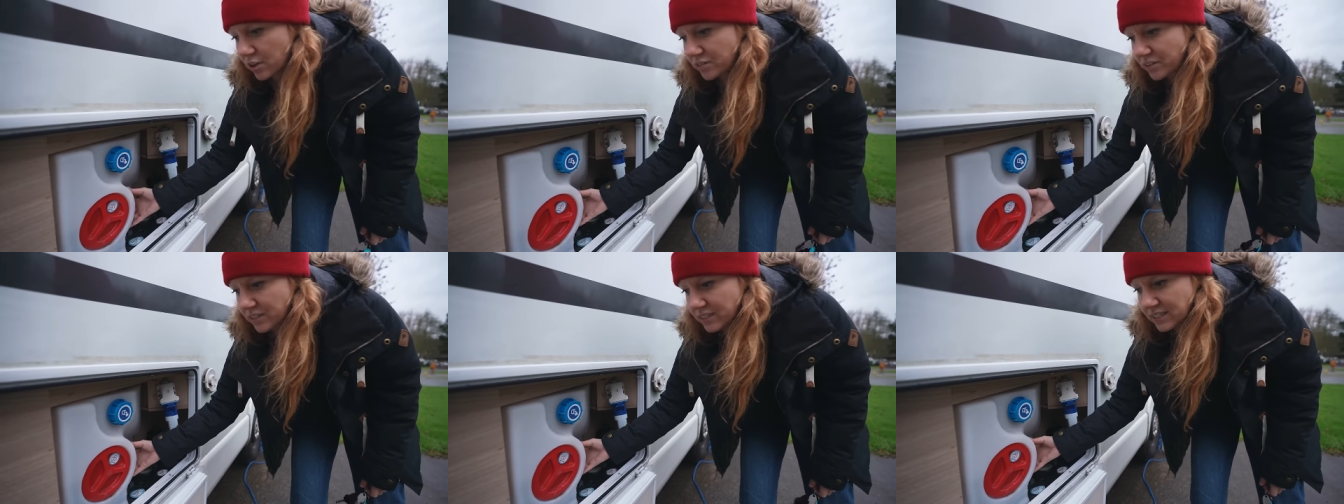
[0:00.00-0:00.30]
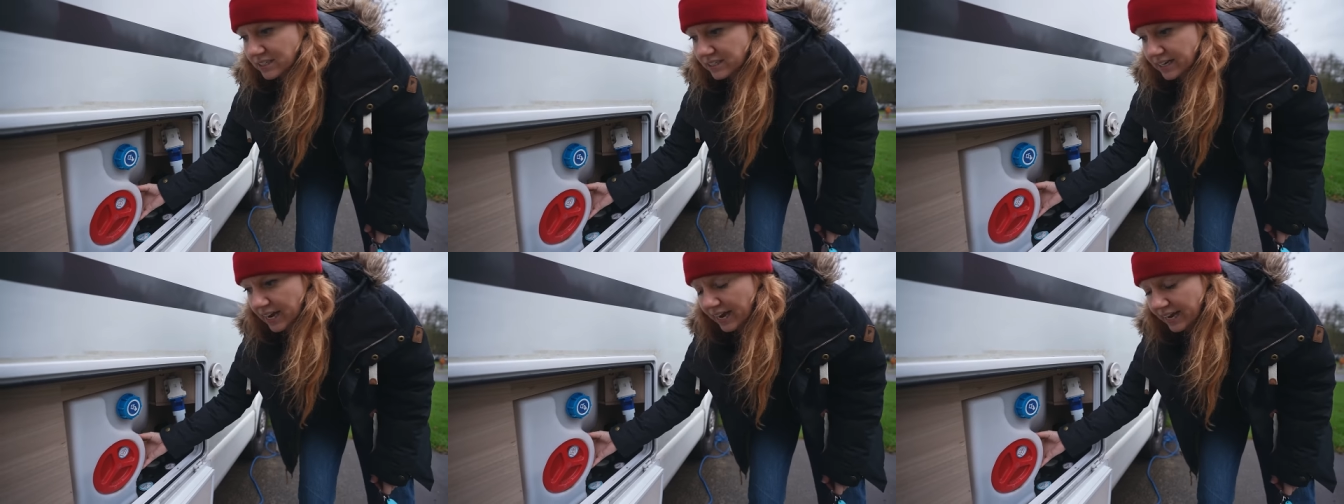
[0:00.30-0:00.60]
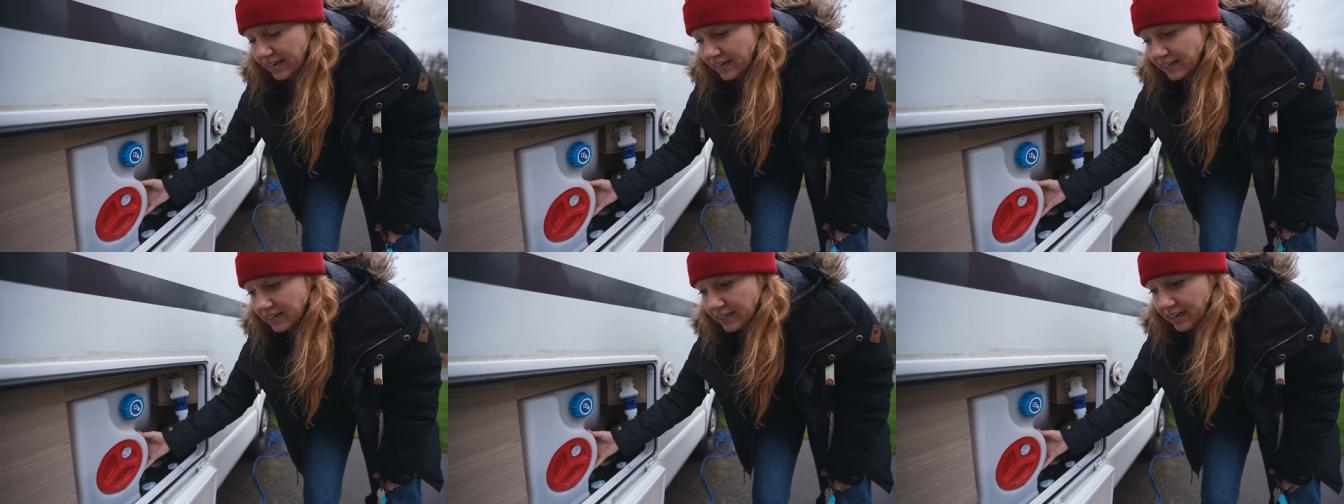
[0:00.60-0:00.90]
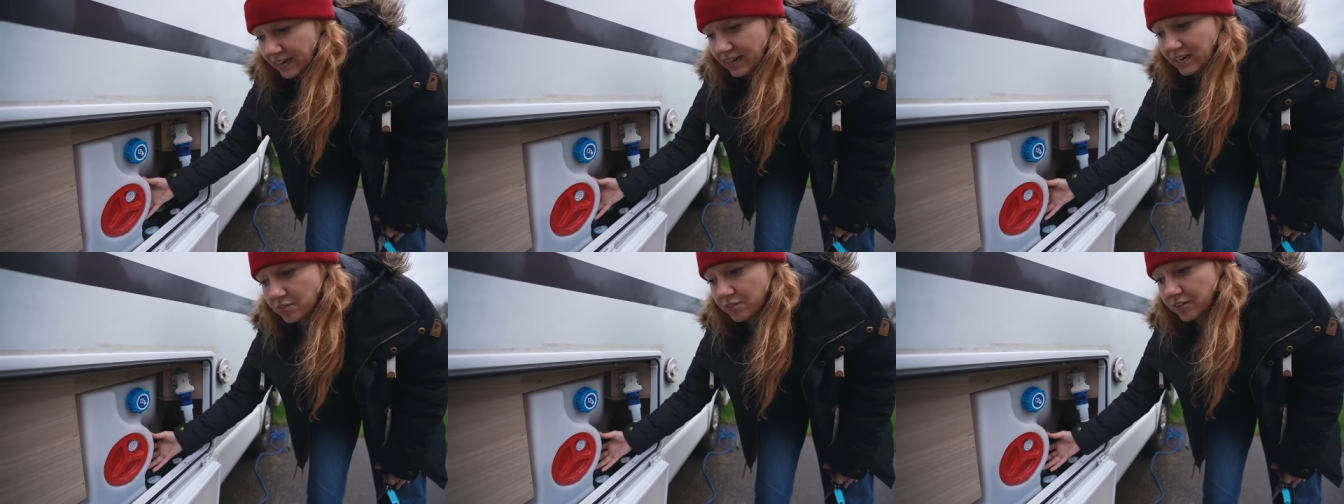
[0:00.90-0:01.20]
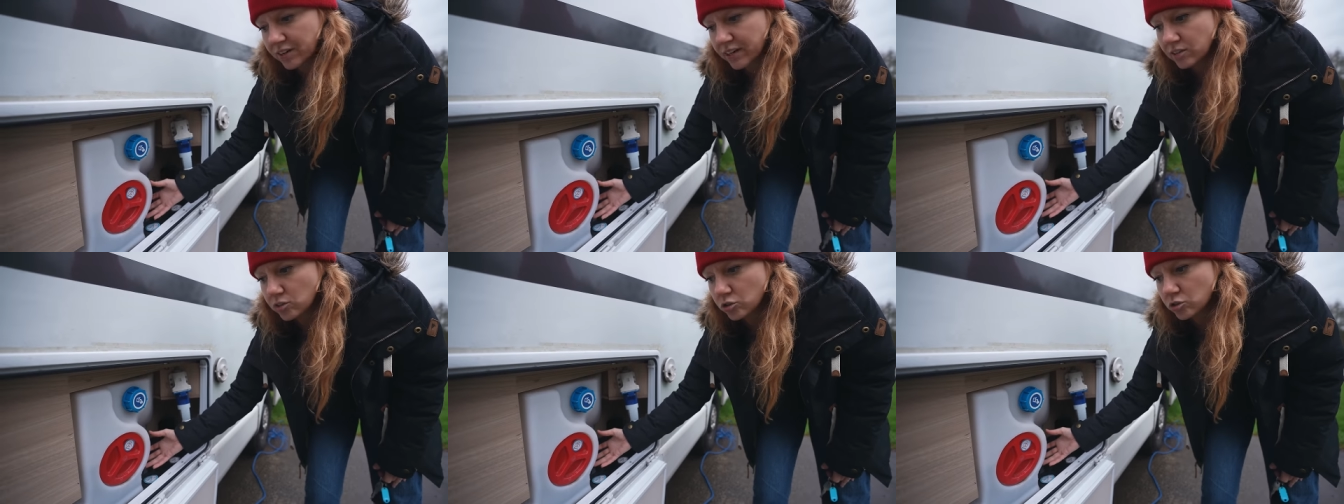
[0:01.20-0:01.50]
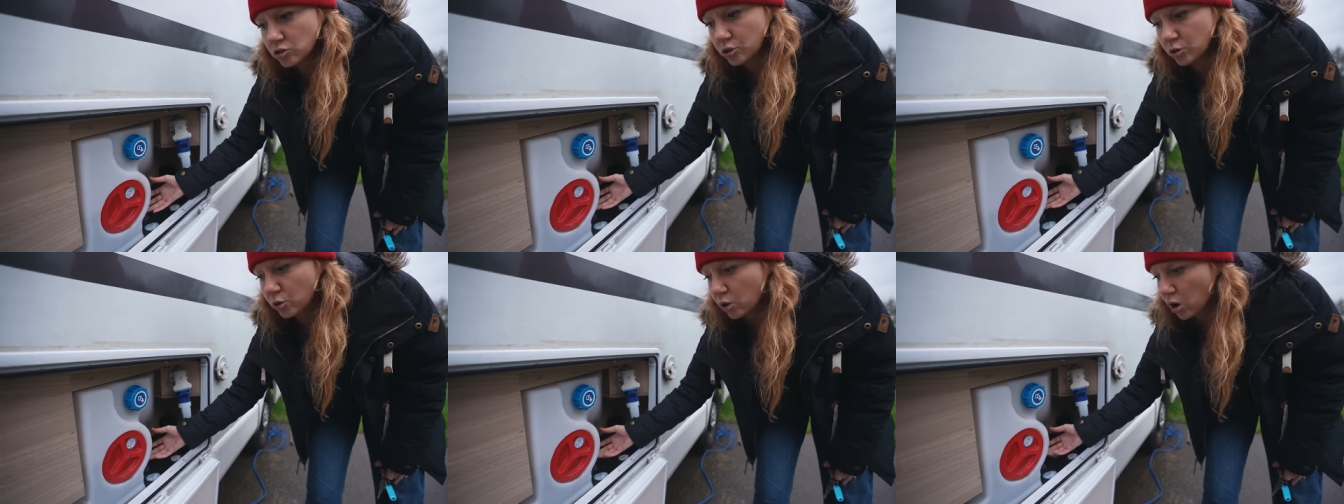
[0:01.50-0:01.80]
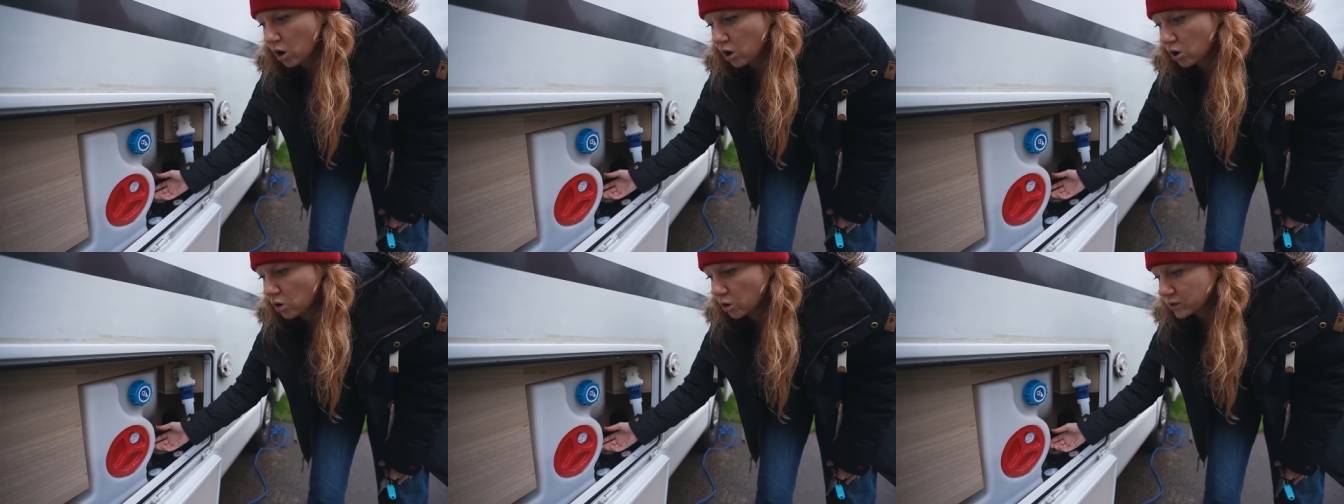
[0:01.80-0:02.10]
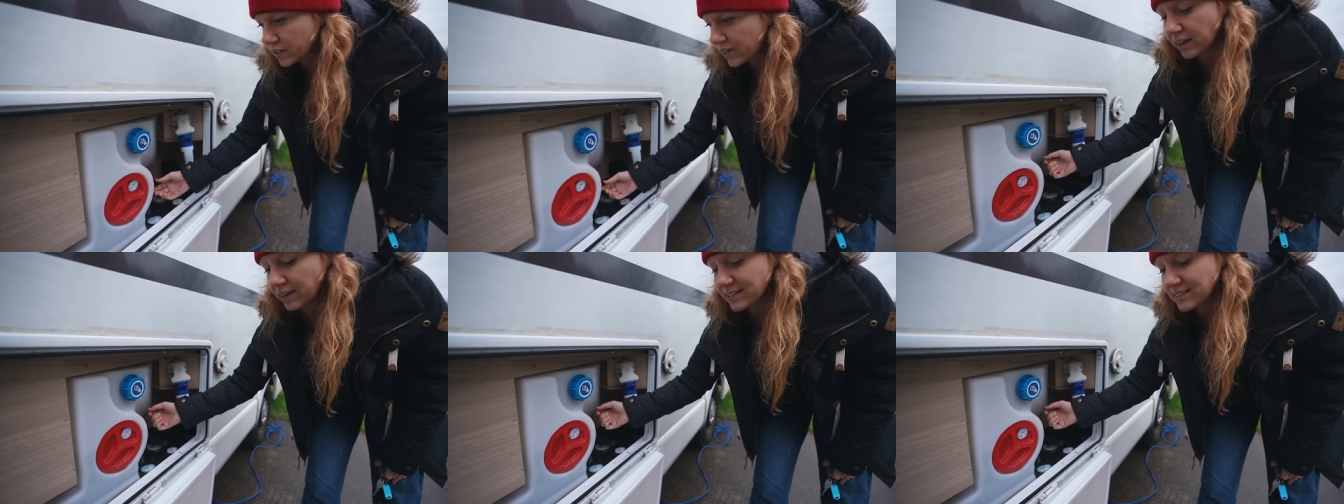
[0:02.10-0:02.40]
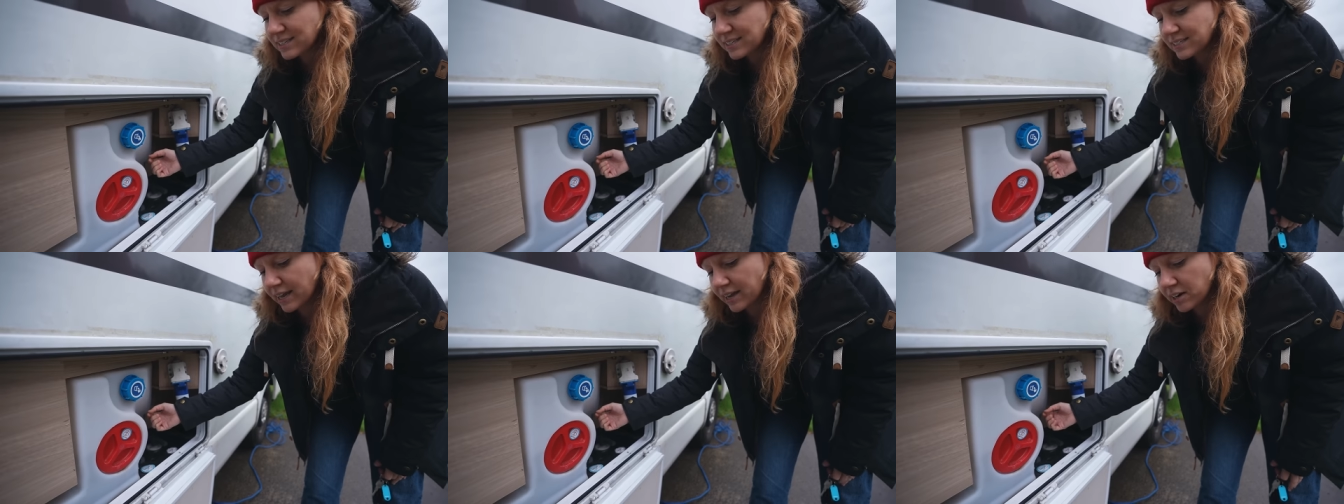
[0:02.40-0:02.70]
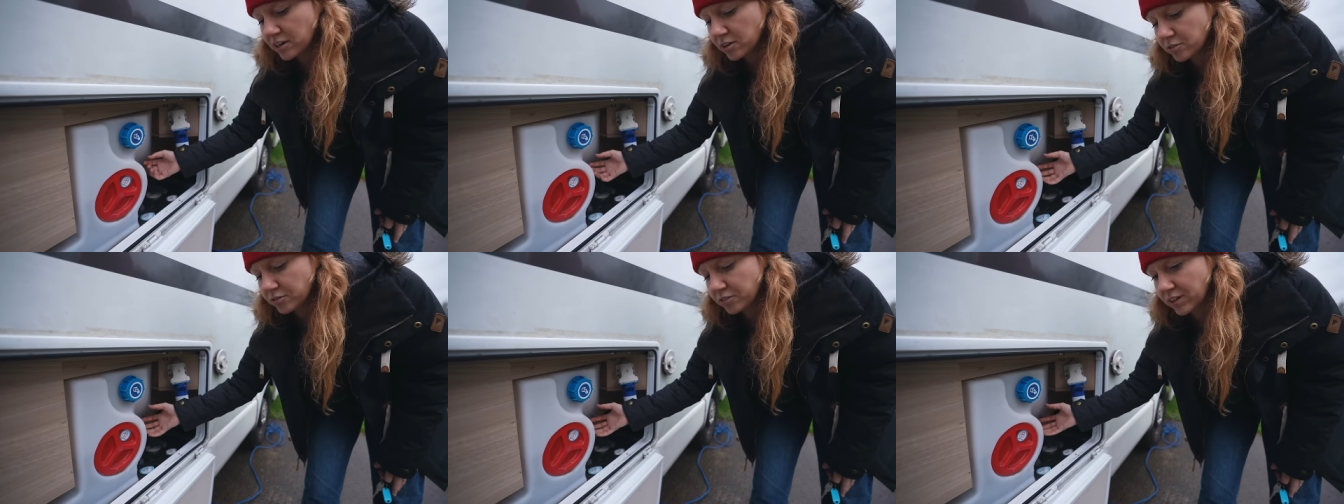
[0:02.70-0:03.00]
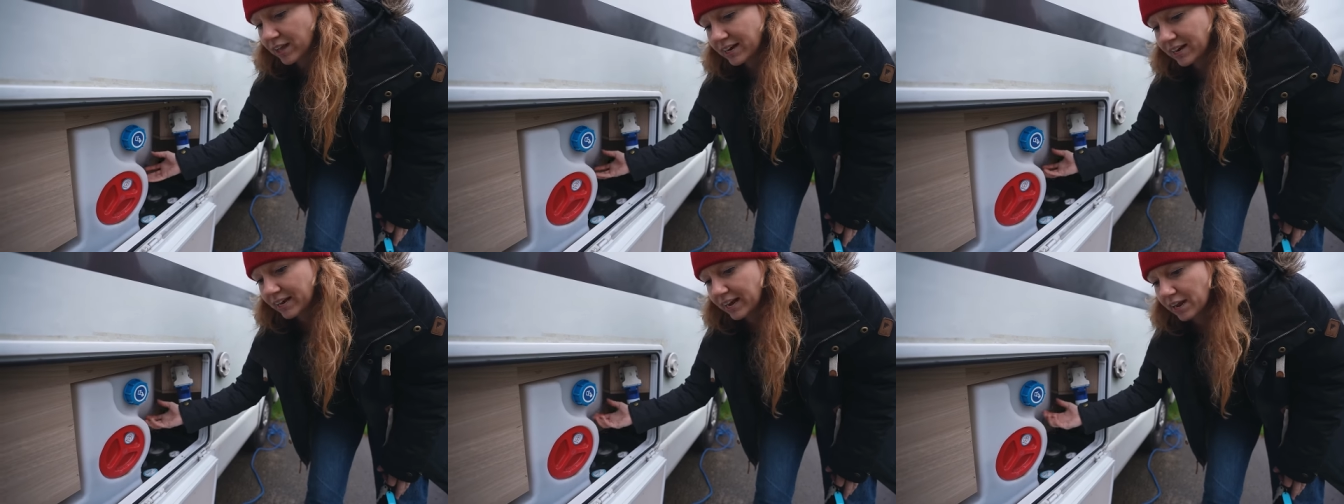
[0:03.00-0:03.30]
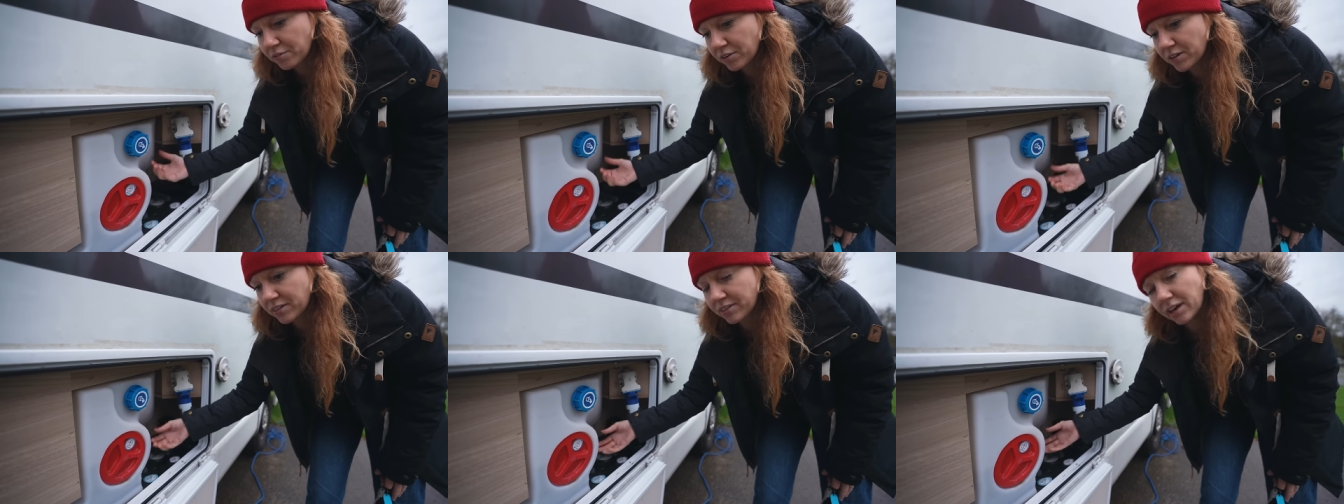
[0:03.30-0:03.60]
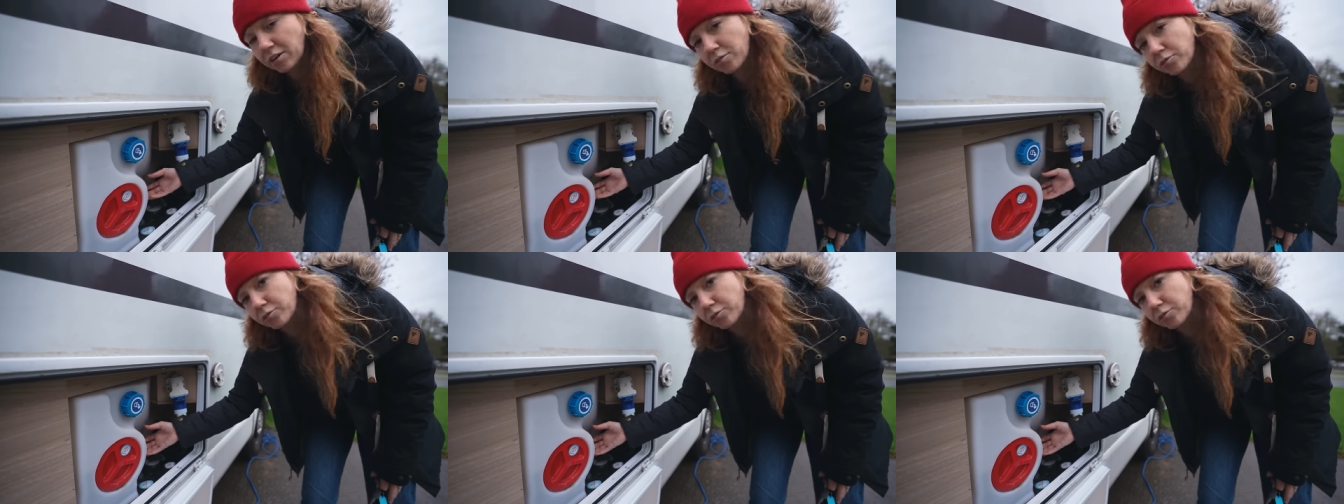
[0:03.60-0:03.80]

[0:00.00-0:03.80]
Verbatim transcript: on this tank, and if it gets too cold, instead of letting everything